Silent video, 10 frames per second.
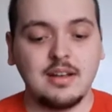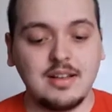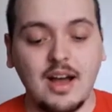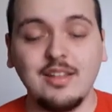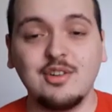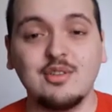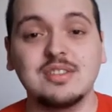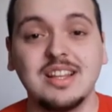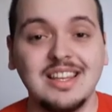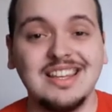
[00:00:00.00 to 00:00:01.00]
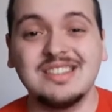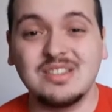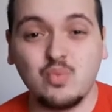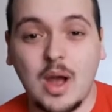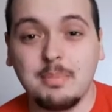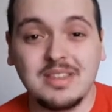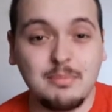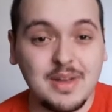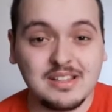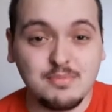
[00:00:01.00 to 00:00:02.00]
Islanders clean swept the
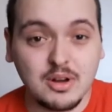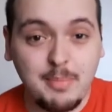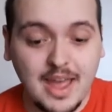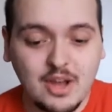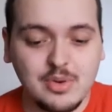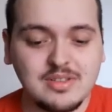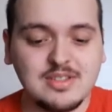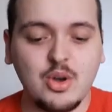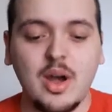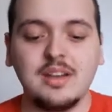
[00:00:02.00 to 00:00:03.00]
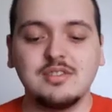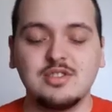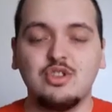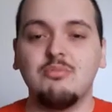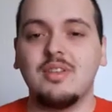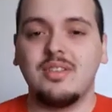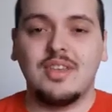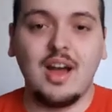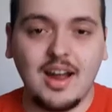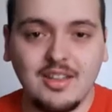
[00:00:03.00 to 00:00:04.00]
Pittsburgh Penguins, so I assumed that
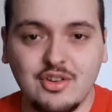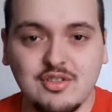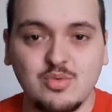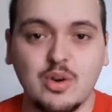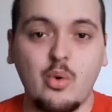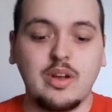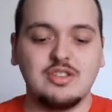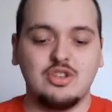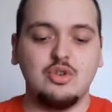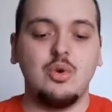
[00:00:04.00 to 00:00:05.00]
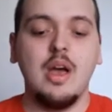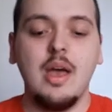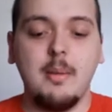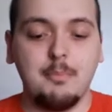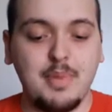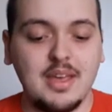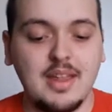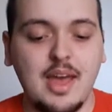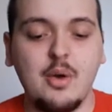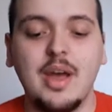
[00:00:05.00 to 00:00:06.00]
the Islanders were going to beat
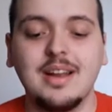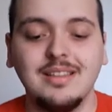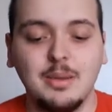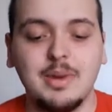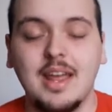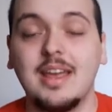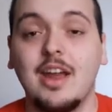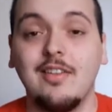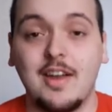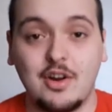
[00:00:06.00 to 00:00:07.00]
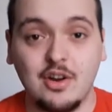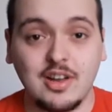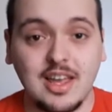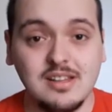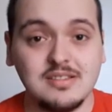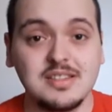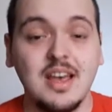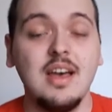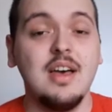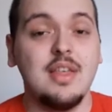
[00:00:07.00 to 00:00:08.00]
out and eliminate Carolina Hurricanes.
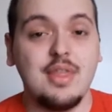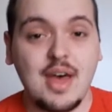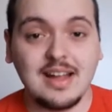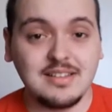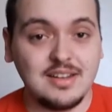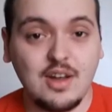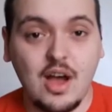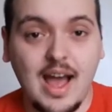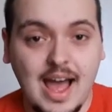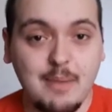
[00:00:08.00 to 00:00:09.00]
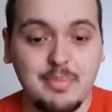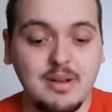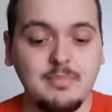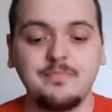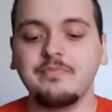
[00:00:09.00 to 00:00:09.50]
That did not happen.